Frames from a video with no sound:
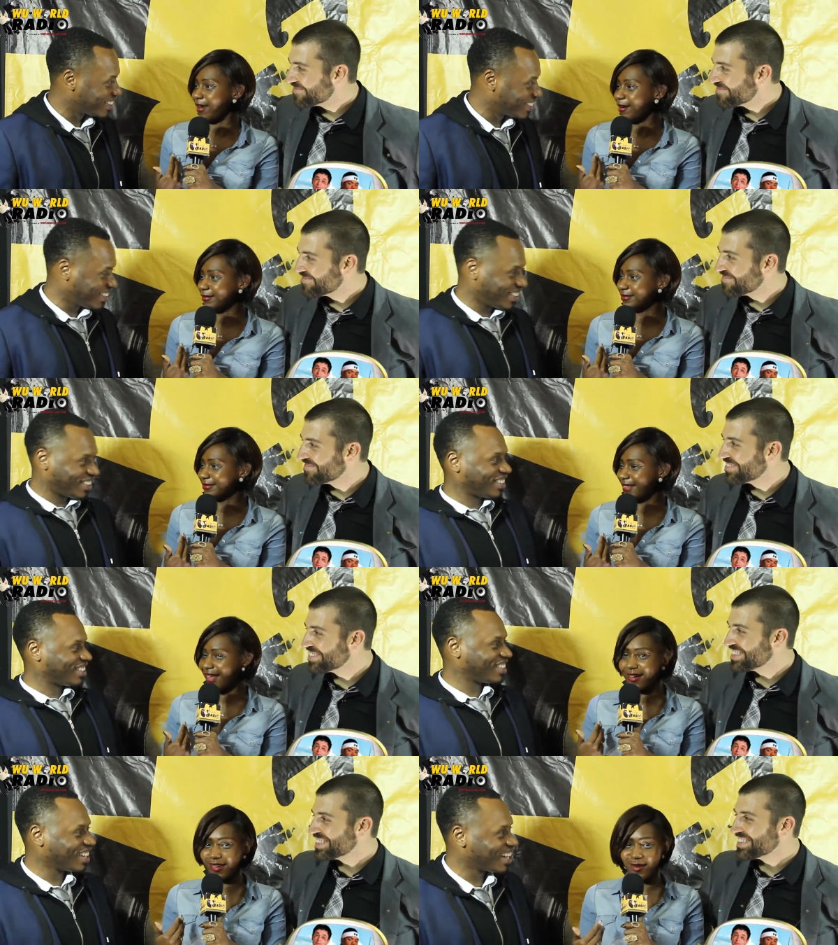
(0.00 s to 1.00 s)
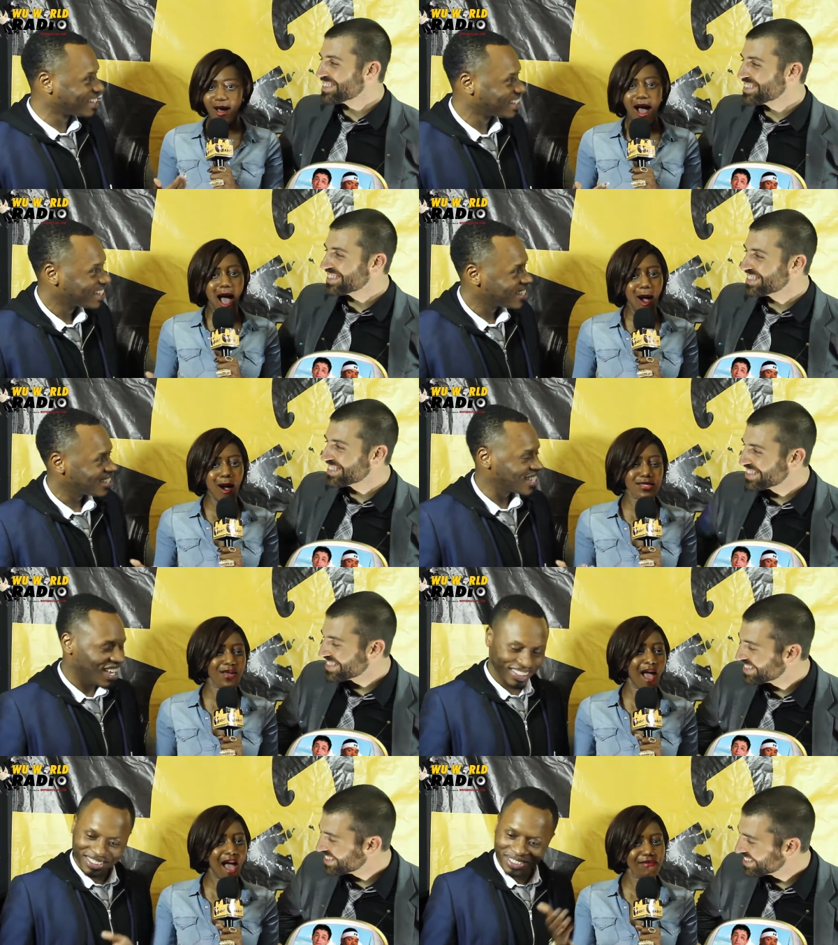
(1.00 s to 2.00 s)
Speaker 1: you. Thank you. I also
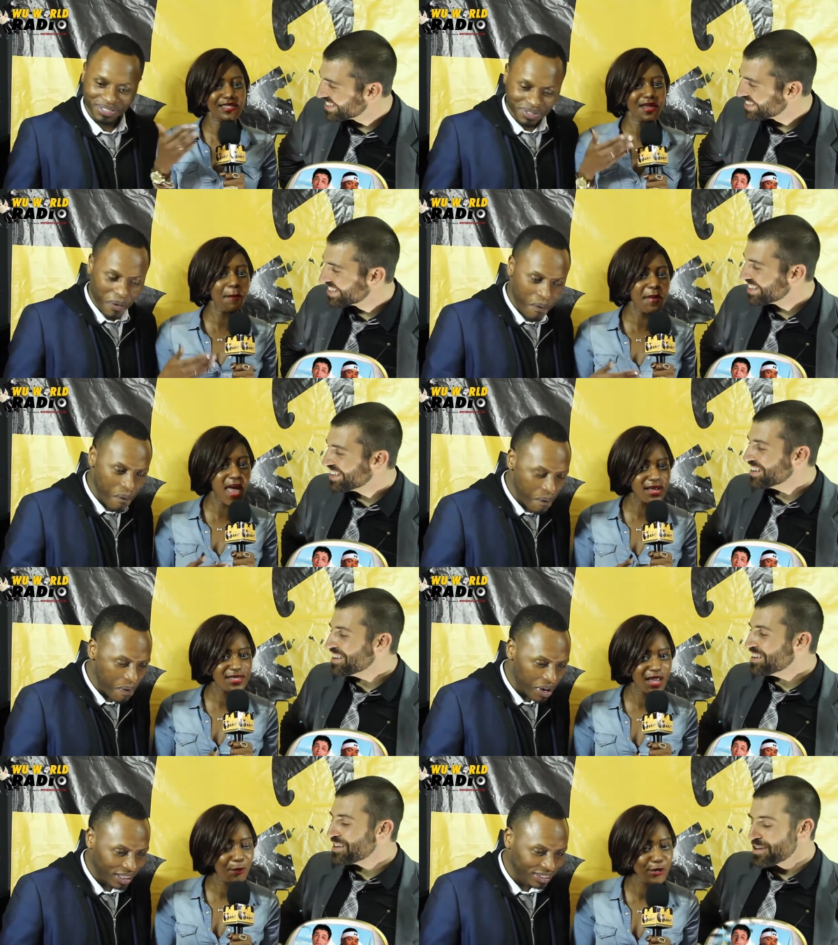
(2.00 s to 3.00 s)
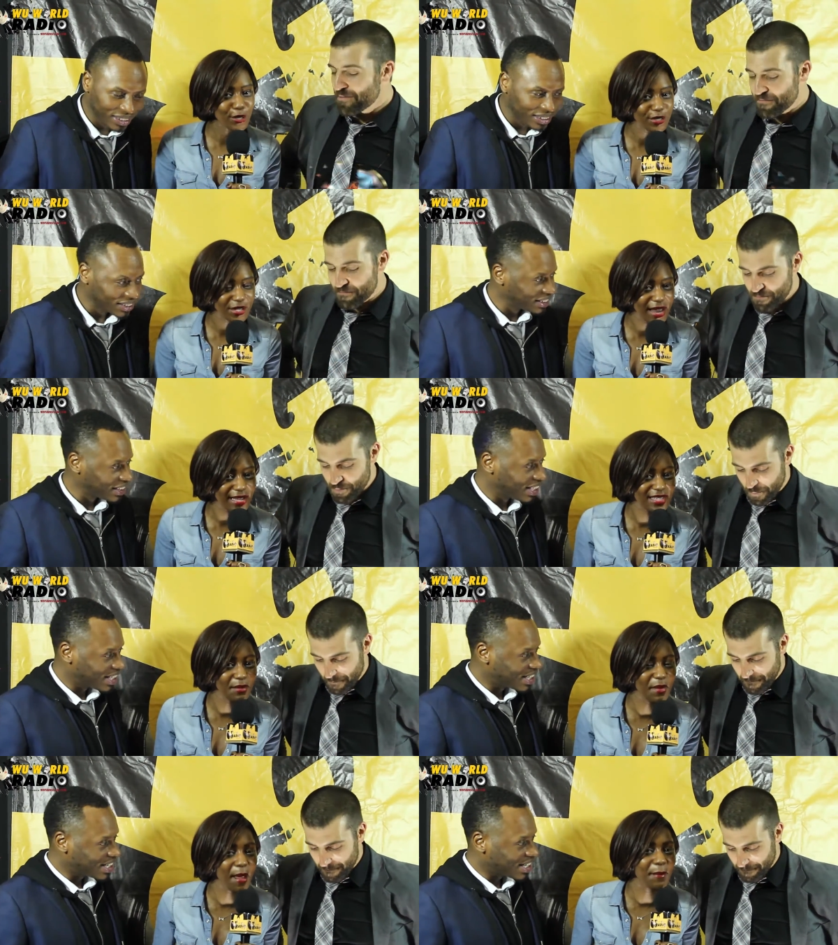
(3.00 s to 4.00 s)
have this amazing producer next to
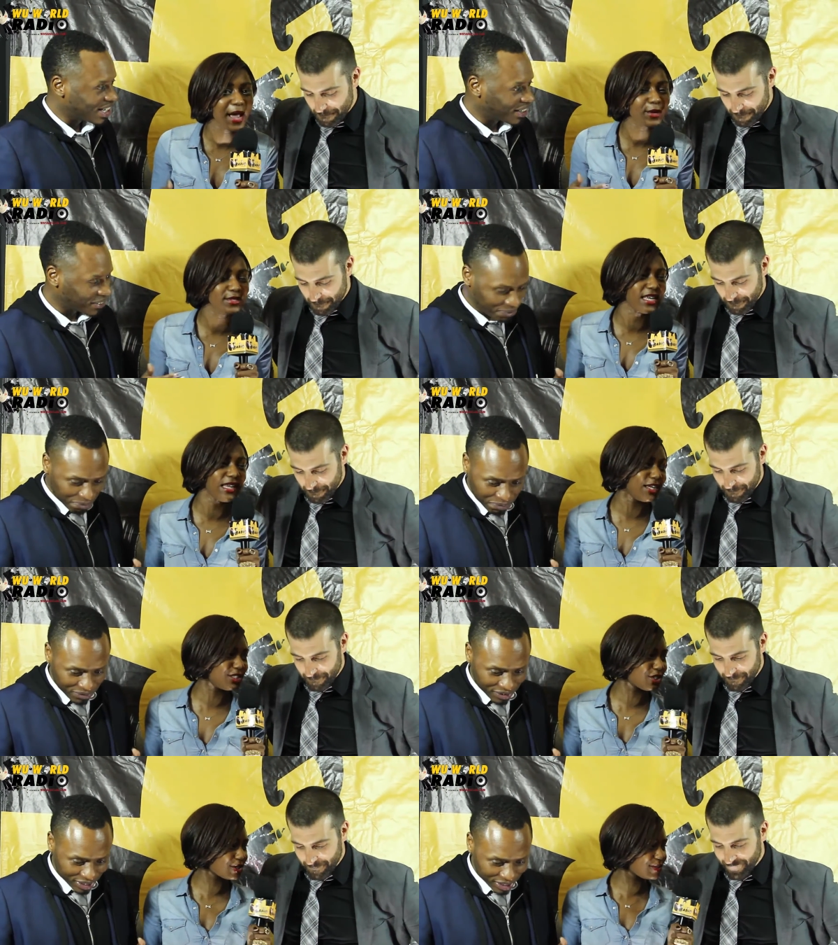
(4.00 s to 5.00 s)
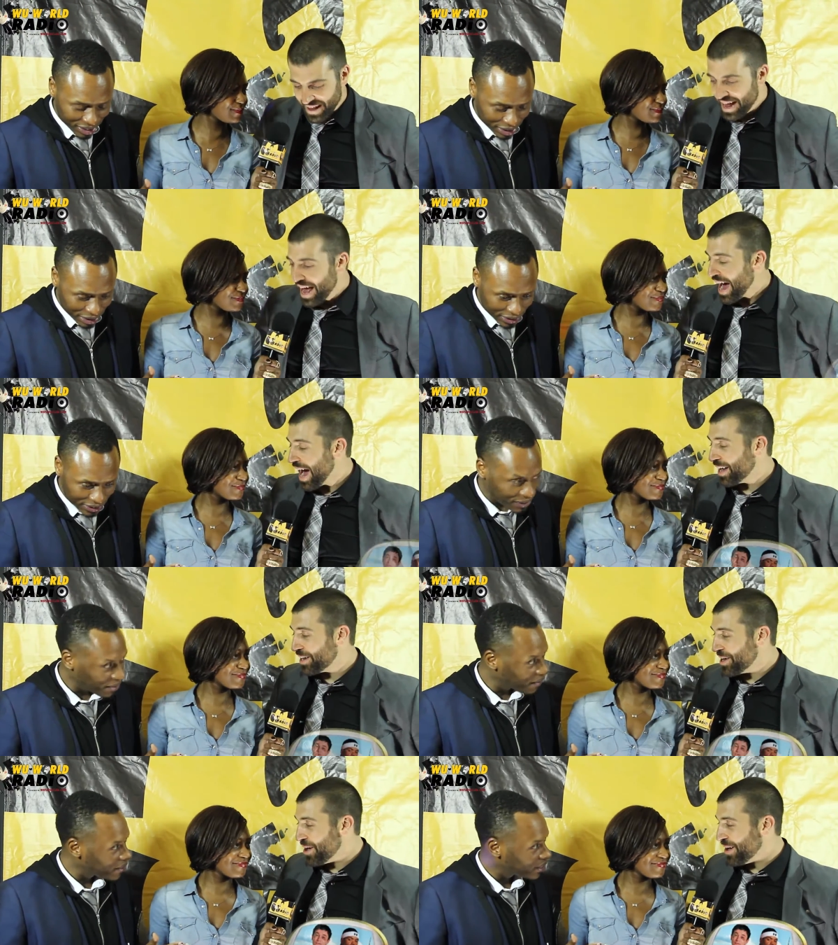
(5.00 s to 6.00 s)
me, Michael D. Lynch.
Speaker 2: How you
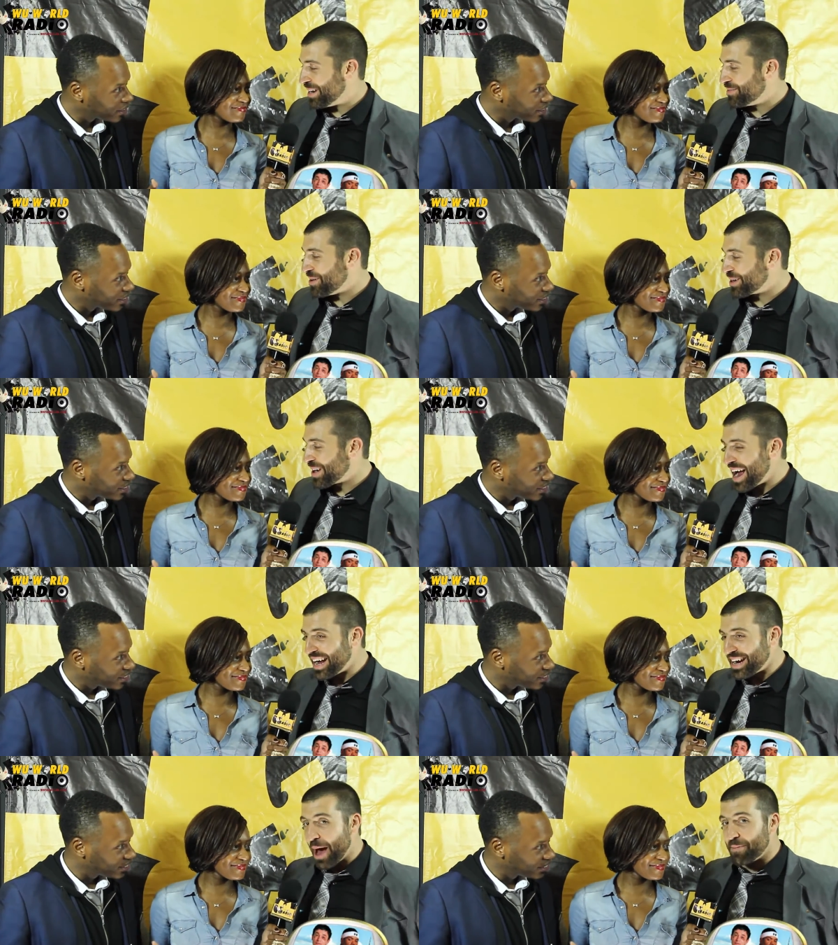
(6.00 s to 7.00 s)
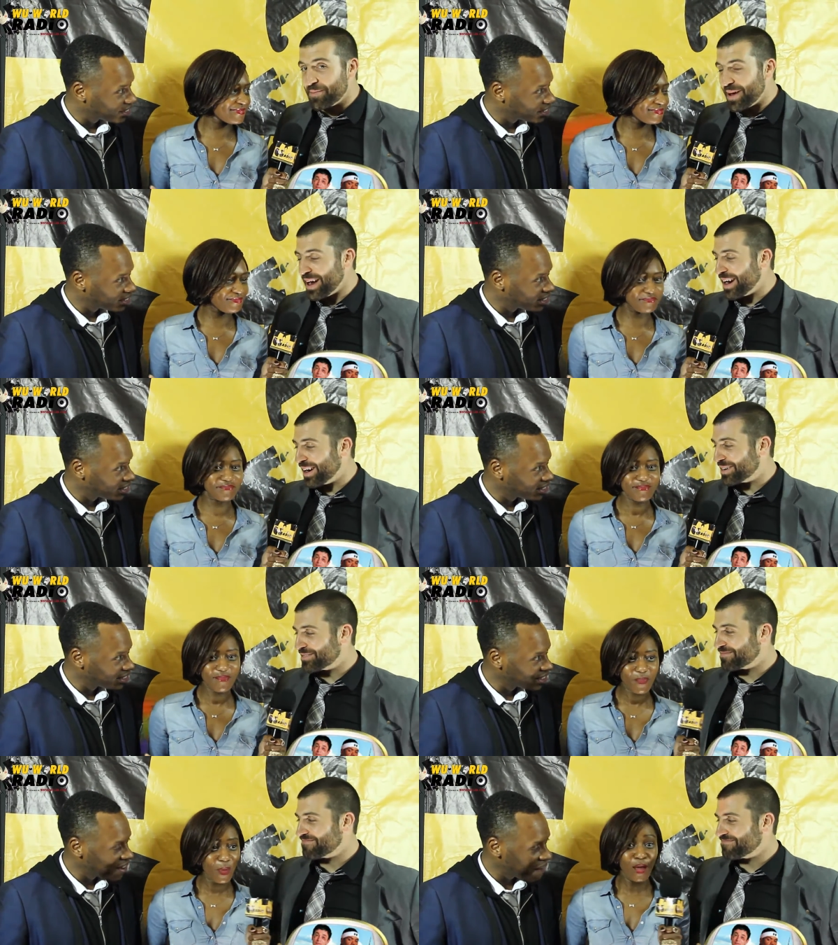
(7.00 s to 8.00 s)
doing? Doing great. Happy to be here.
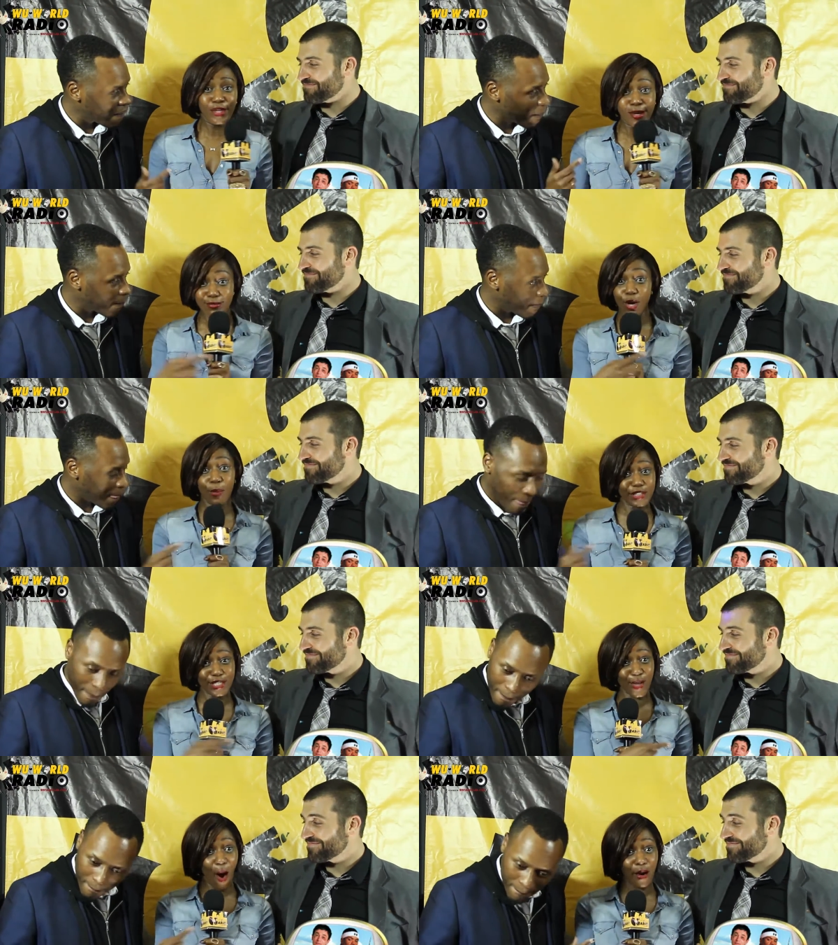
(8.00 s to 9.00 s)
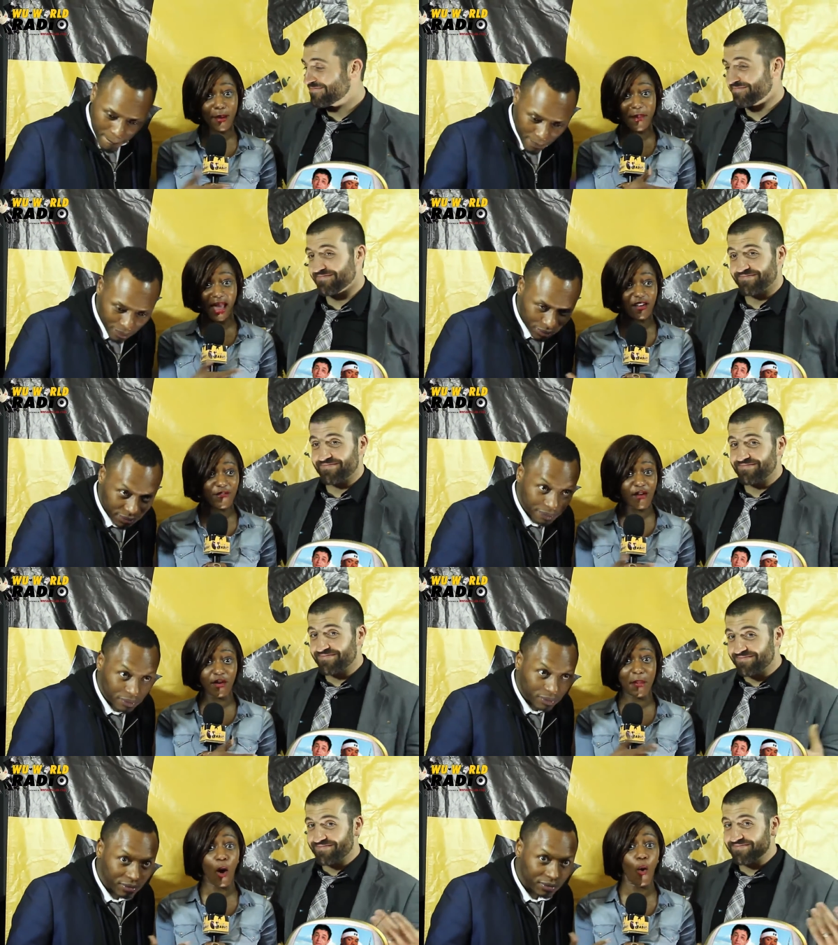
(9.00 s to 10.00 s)
Speaker 1: Them two were just arguing back and forth
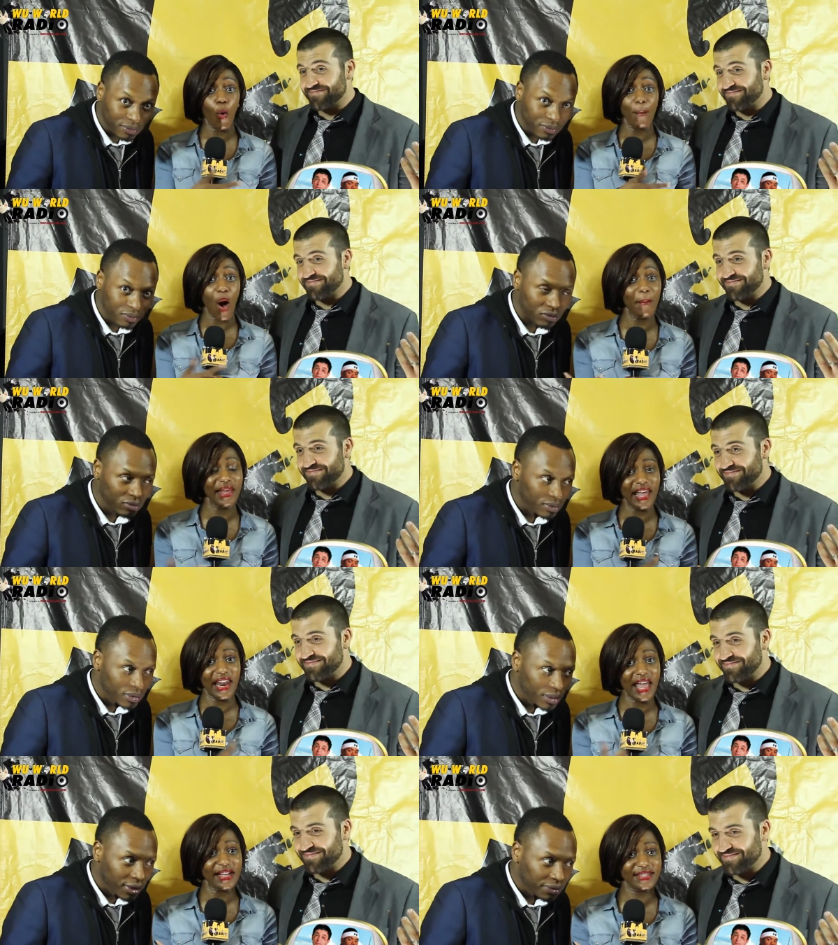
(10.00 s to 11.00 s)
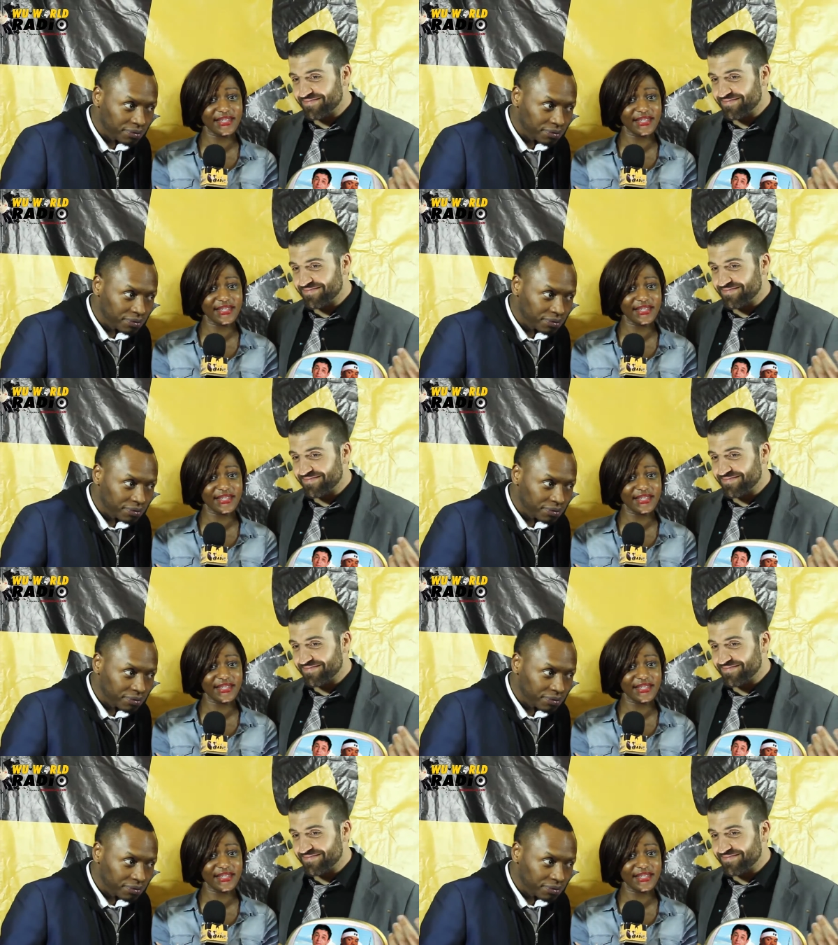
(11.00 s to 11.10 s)
about who moment it is.